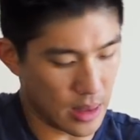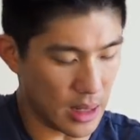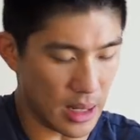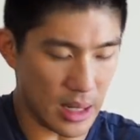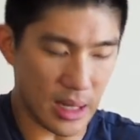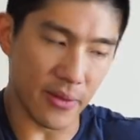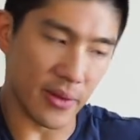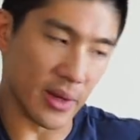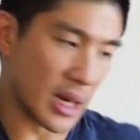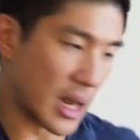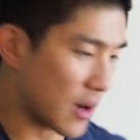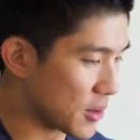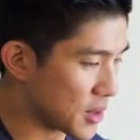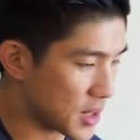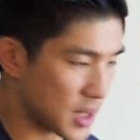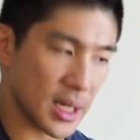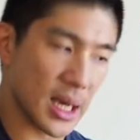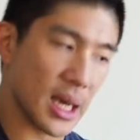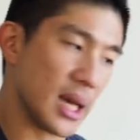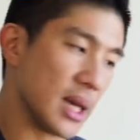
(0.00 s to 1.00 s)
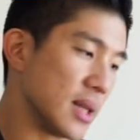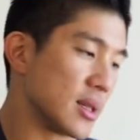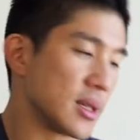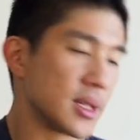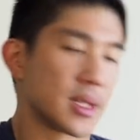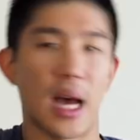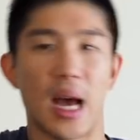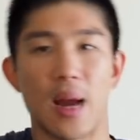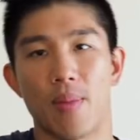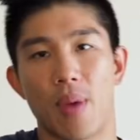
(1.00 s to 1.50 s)
even I would say the
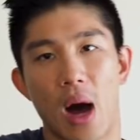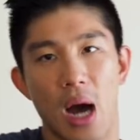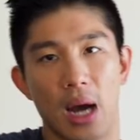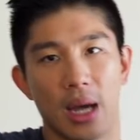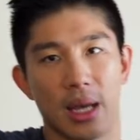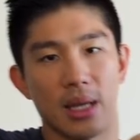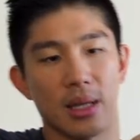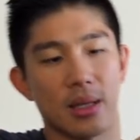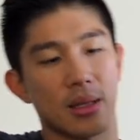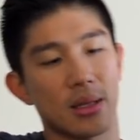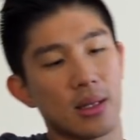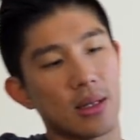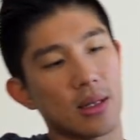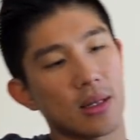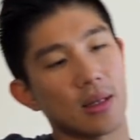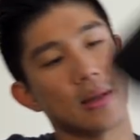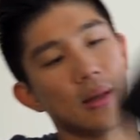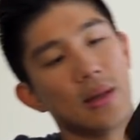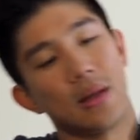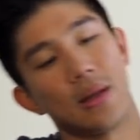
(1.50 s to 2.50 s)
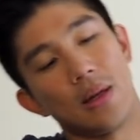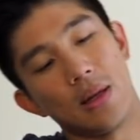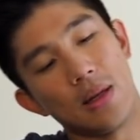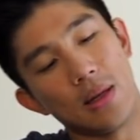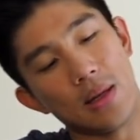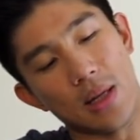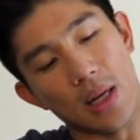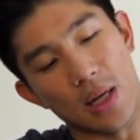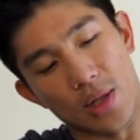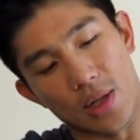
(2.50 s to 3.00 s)
side pockets
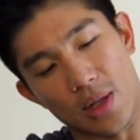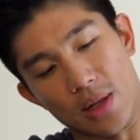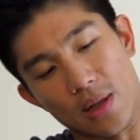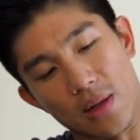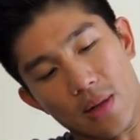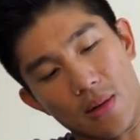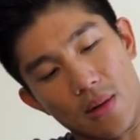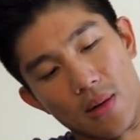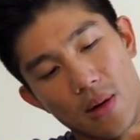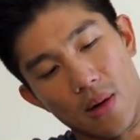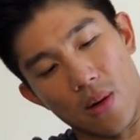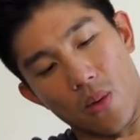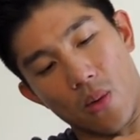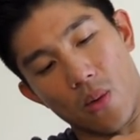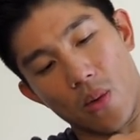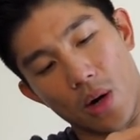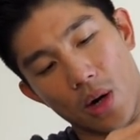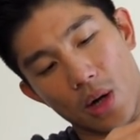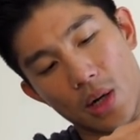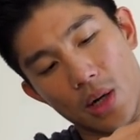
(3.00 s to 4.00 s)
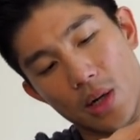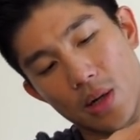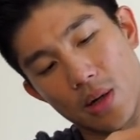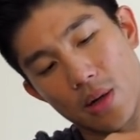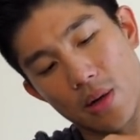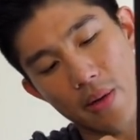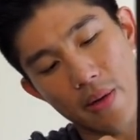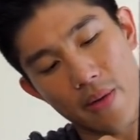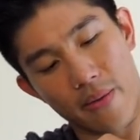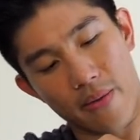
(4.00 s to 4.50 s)
doesn't work
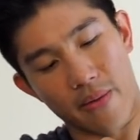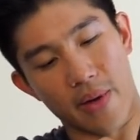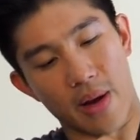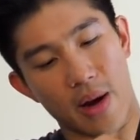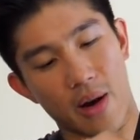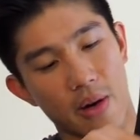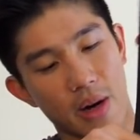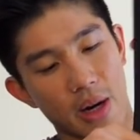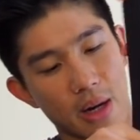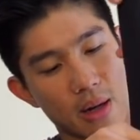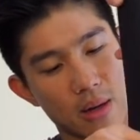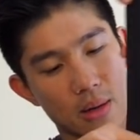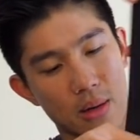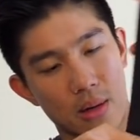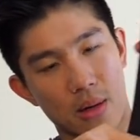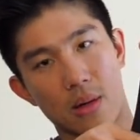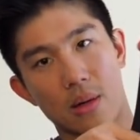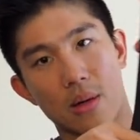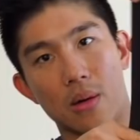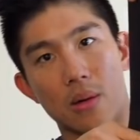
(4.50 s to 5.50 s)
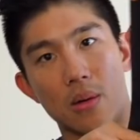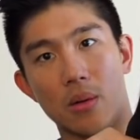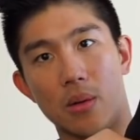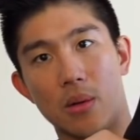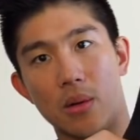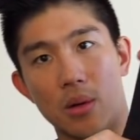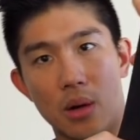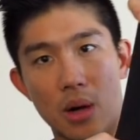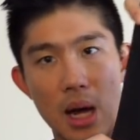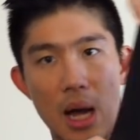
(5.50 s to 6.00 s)
very
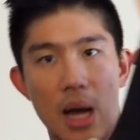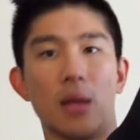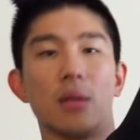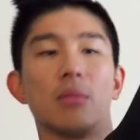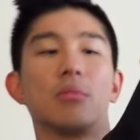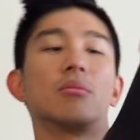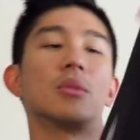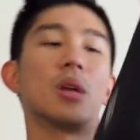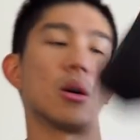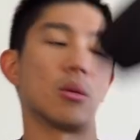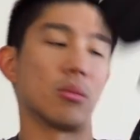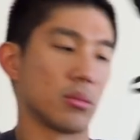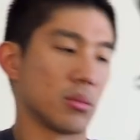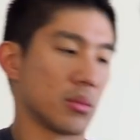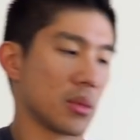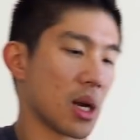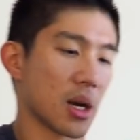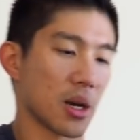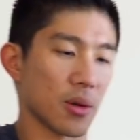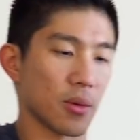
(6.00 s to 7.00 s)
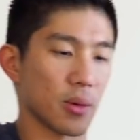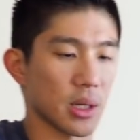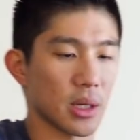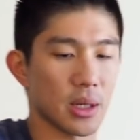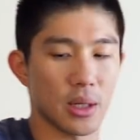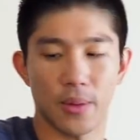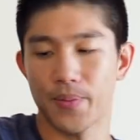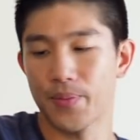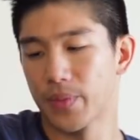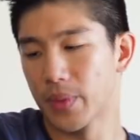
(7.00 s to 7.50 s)
well. Nope, not gonna work.
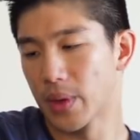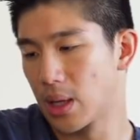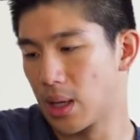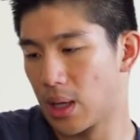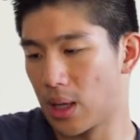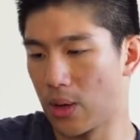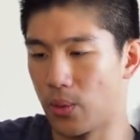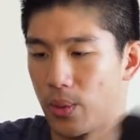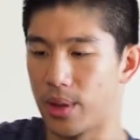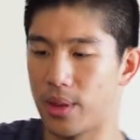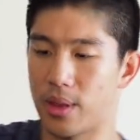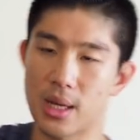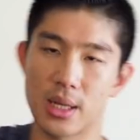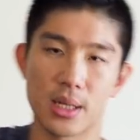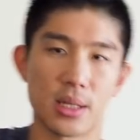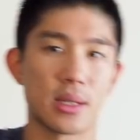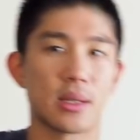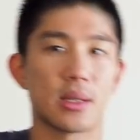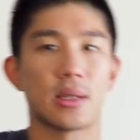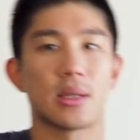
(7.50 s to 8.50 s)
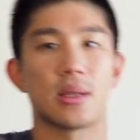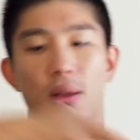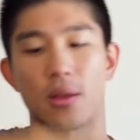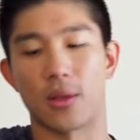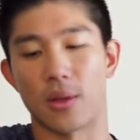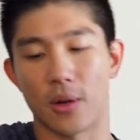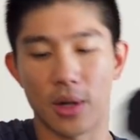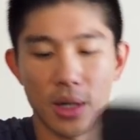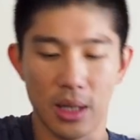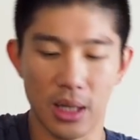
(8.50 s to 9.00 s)
With this, the
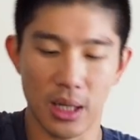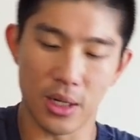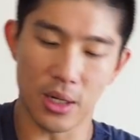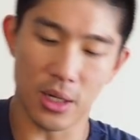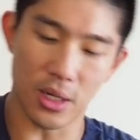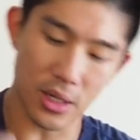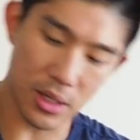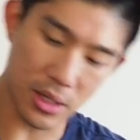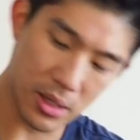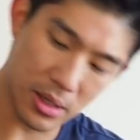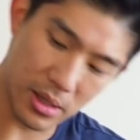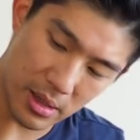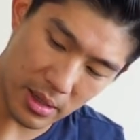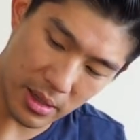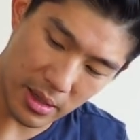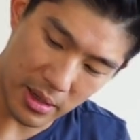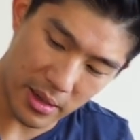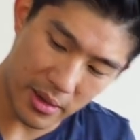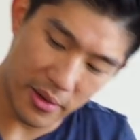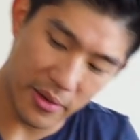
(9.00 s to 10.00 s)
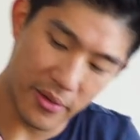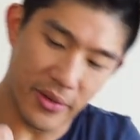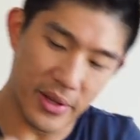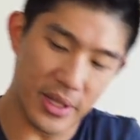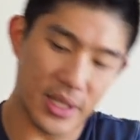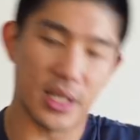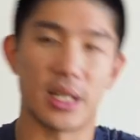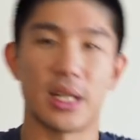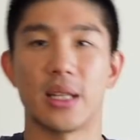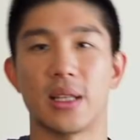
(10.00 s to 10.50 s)
30 liter
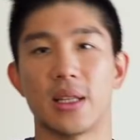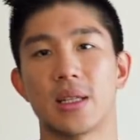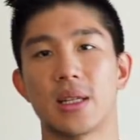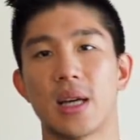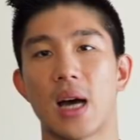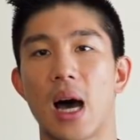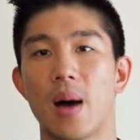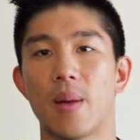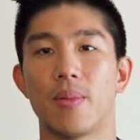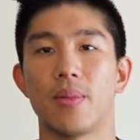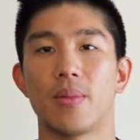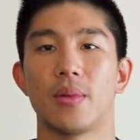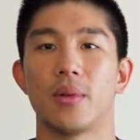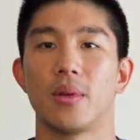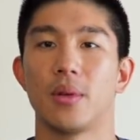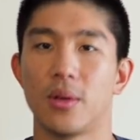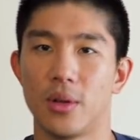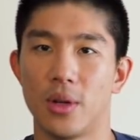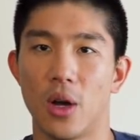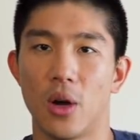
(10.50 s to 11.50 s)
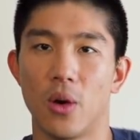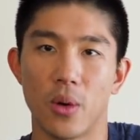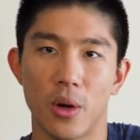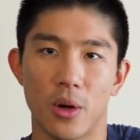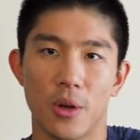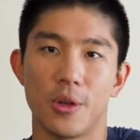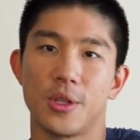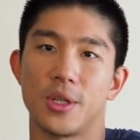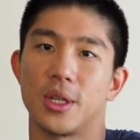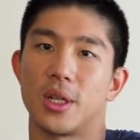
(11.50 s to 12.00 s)
fits in at the top, no
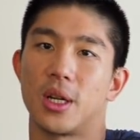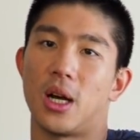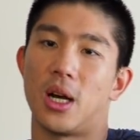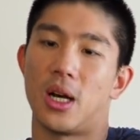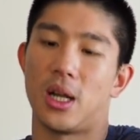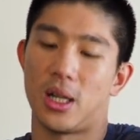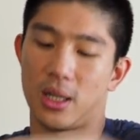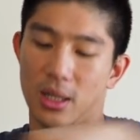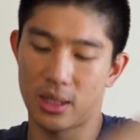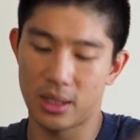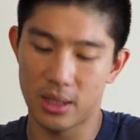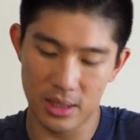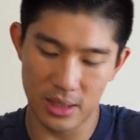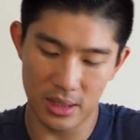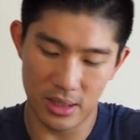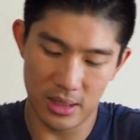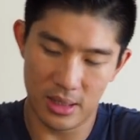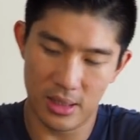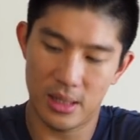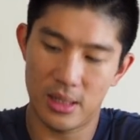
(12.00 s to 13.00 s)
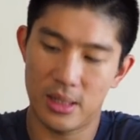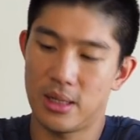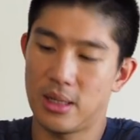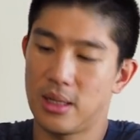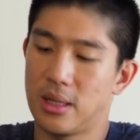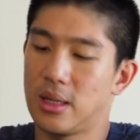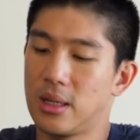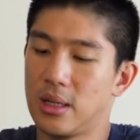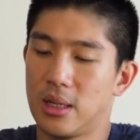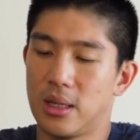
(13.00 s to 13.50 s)
worries at all.
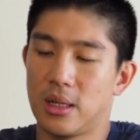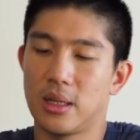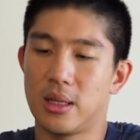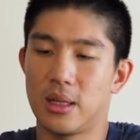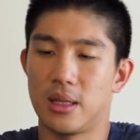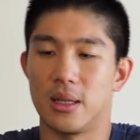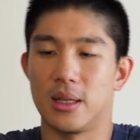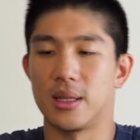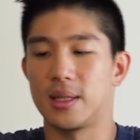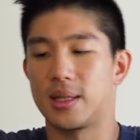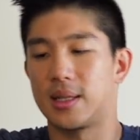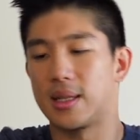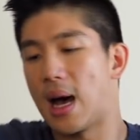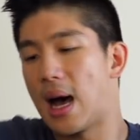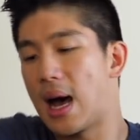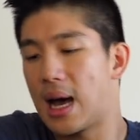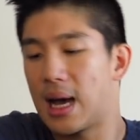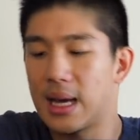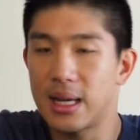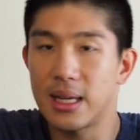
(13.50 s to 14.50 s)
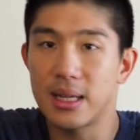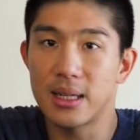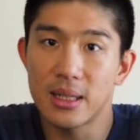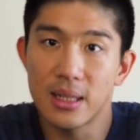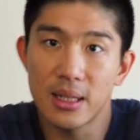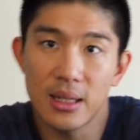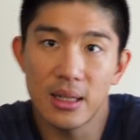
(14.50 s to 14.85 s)
The side,